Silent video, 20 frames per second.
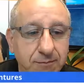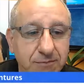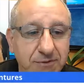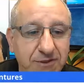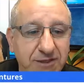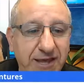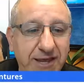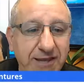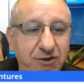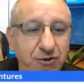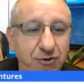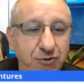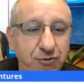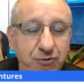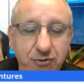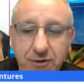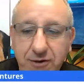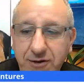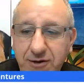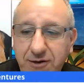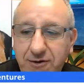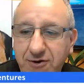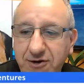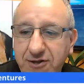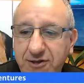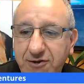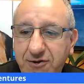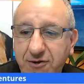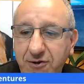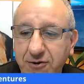Thank you,
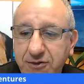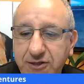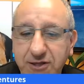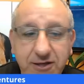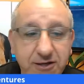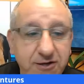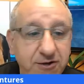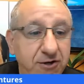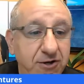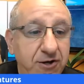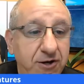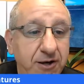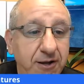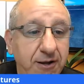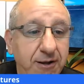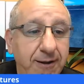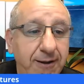Critical Thinker.